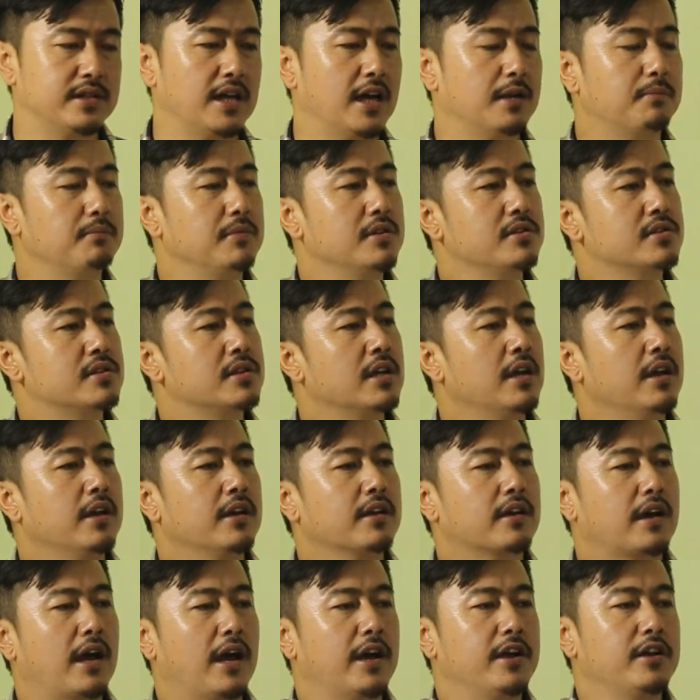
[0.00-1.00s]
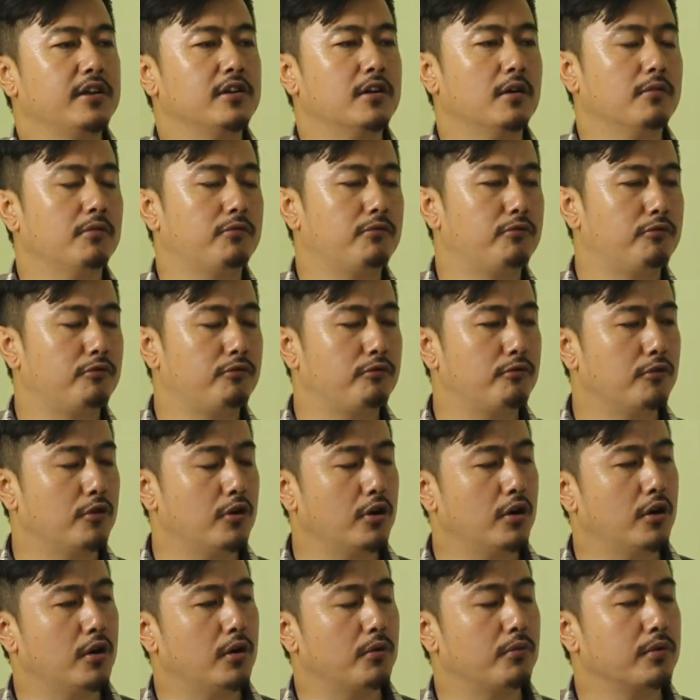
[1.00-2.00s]
That means kind of
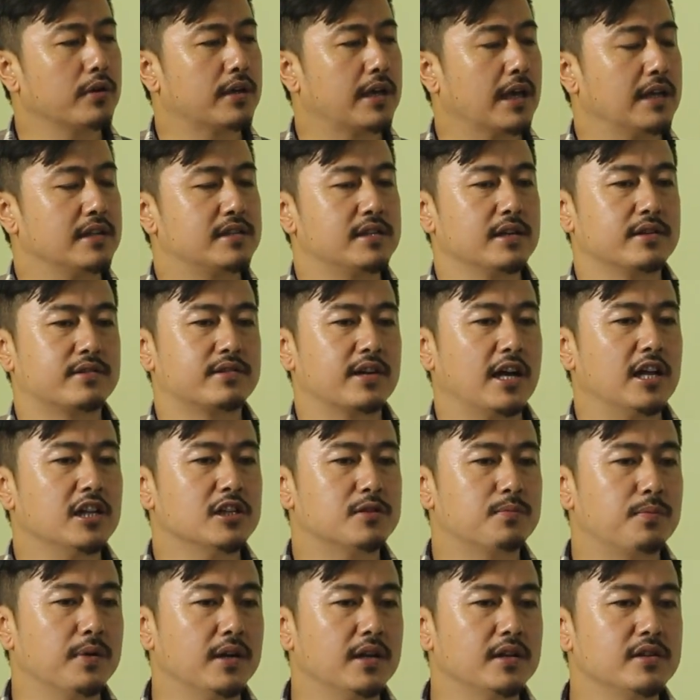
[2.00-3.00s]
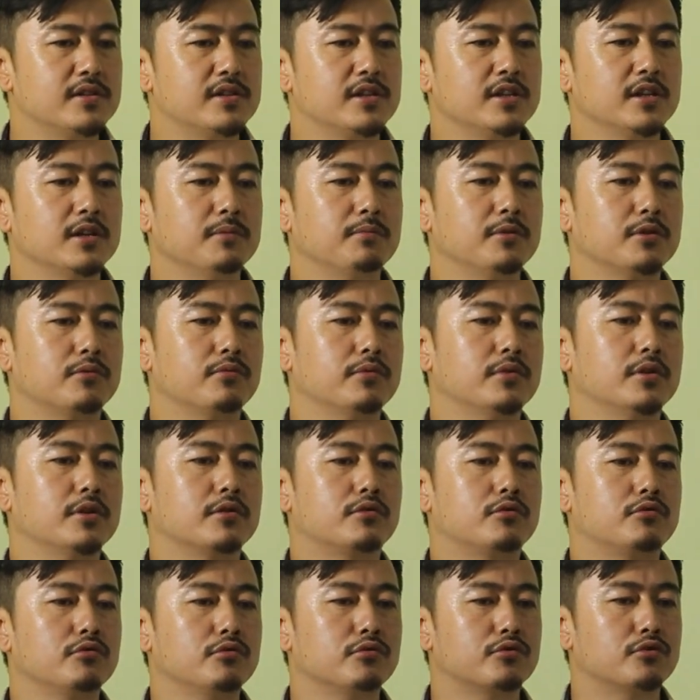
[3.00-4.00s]
we can say transparency between
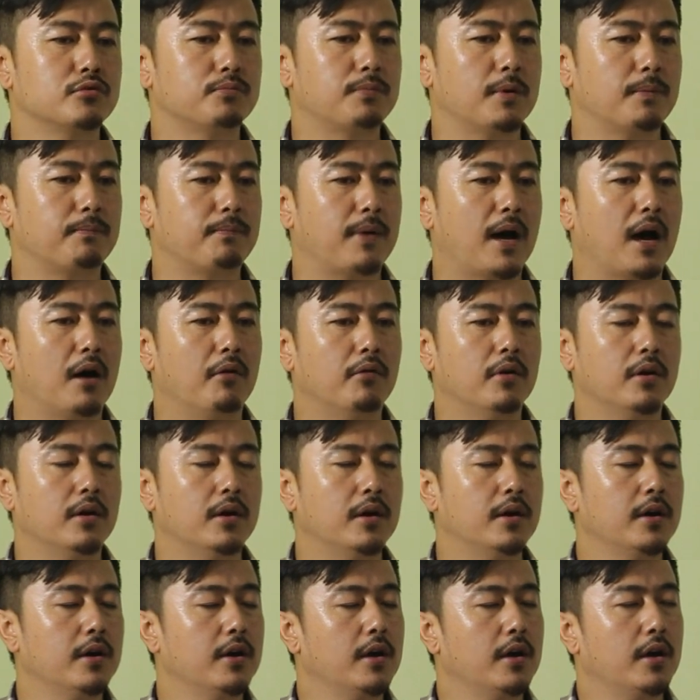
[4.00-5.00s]
the two superpowers.